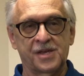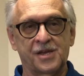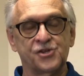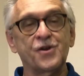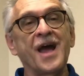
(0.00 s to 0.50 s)

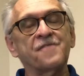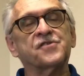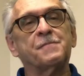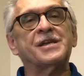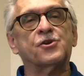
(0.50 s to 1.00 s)
You have
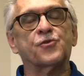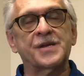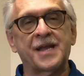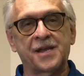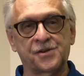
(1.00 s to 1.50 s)
to be
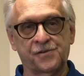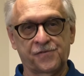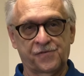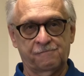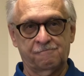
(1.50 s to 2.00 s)
creative.
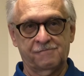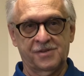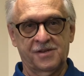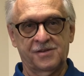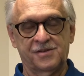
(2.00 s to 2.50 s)

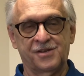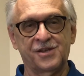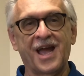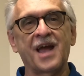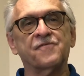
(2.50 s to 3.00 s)

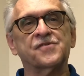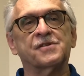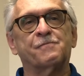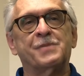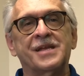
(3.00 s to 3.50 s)
You have to
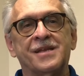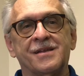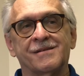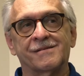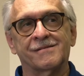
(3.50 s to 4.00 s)
be